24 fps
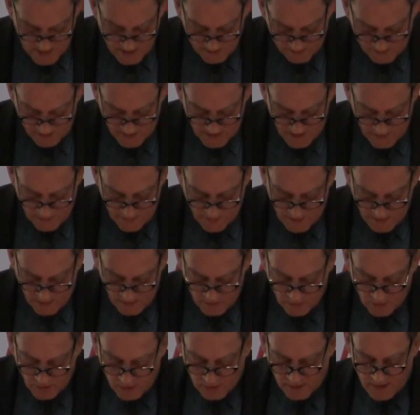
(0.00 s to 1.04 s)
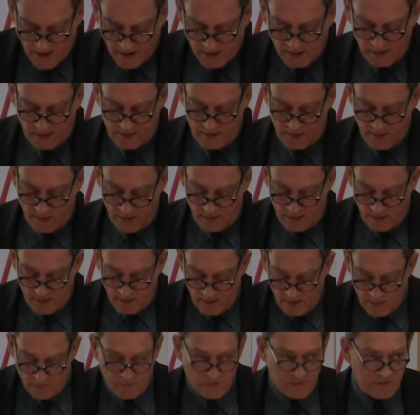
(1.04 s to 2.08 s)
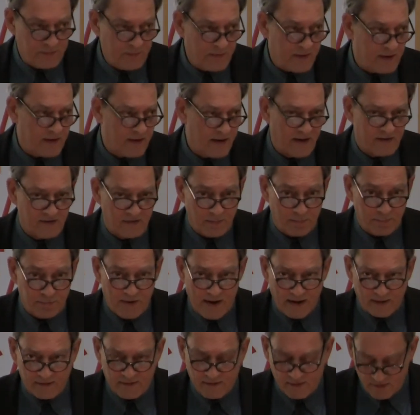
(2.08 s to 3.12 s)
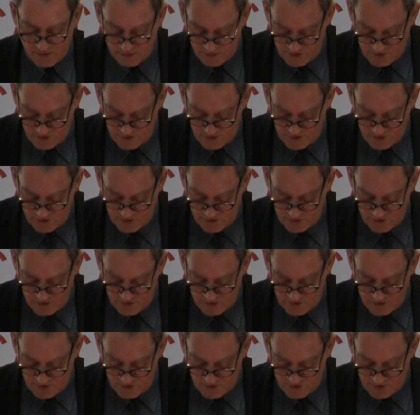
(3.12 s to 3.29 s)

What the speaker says: essay that in all likelihood was written as a practical